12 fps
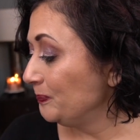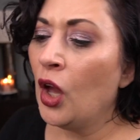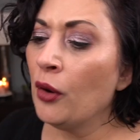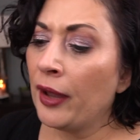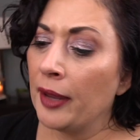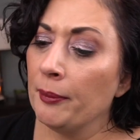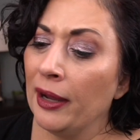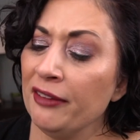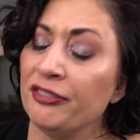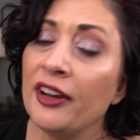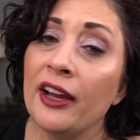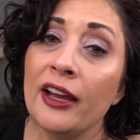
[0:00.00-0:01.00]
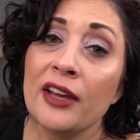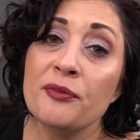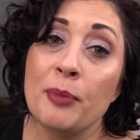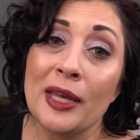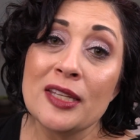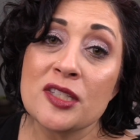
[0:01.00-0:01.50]
Okay, my 5
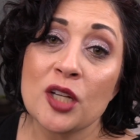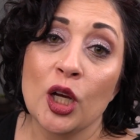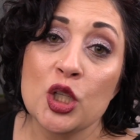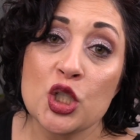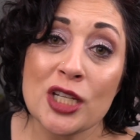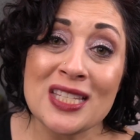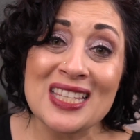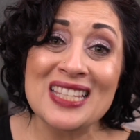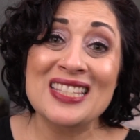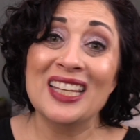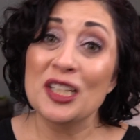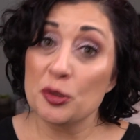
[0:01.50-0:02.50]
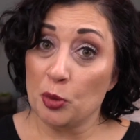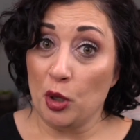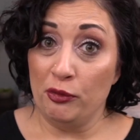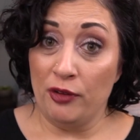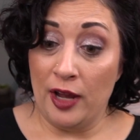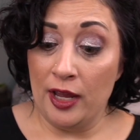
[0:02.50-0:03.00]
based on just the scent
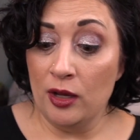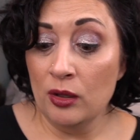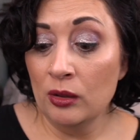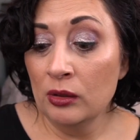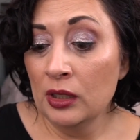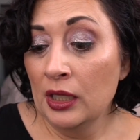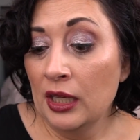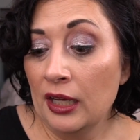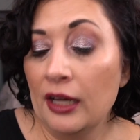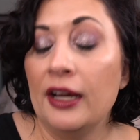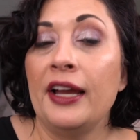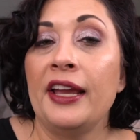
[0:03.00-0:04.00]
profile. I